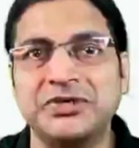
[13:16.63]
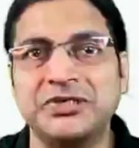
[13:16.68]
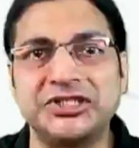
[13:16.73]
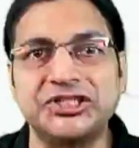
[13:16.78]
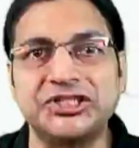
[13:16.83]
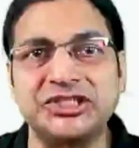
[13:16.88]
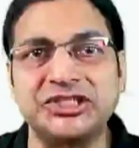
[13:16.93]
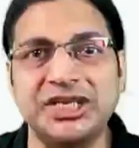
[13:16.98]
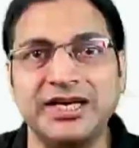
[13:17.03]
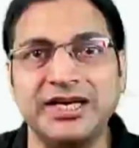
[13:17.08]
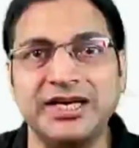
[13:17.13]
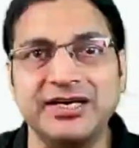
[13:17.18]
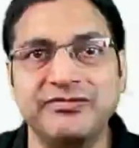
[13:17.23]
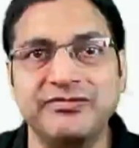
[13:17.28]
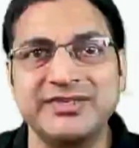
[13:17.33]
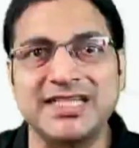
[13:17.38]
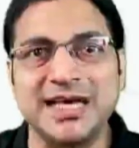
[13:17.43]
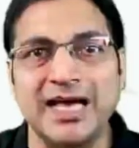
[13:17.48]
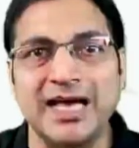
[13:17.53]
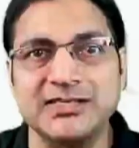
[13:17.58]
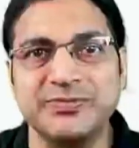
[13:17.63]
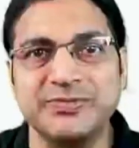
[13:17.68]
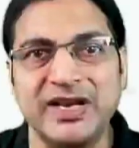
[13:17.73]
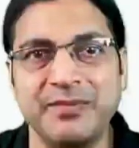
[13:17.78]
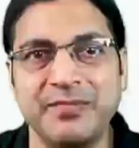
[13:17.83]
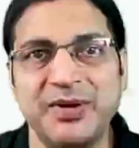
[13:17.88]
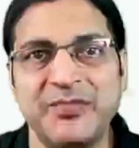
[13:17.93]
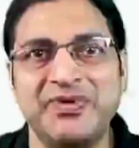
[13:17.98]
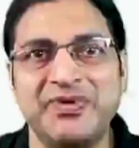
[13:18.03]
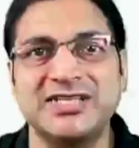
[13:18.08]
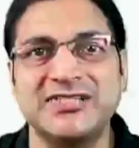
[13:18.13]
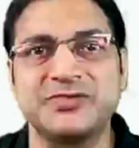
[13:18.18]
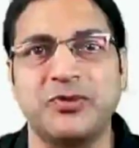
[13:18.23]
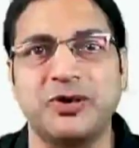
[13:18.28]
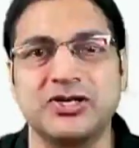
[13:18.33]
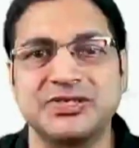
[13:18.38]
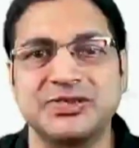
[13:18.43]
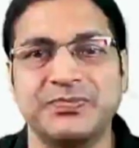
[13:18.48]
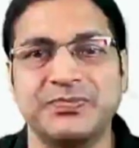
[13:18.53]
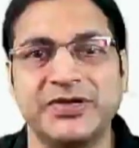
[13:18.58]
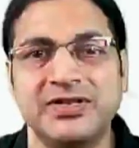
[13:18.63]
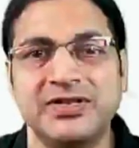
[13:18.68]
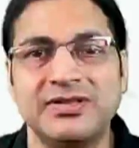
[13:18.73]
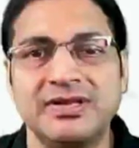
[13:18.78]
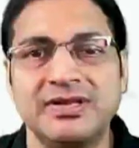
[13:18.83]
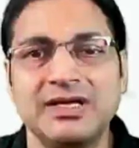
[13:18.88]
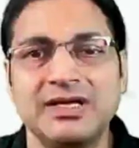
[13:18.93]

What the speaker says: Share it with as many people as possible.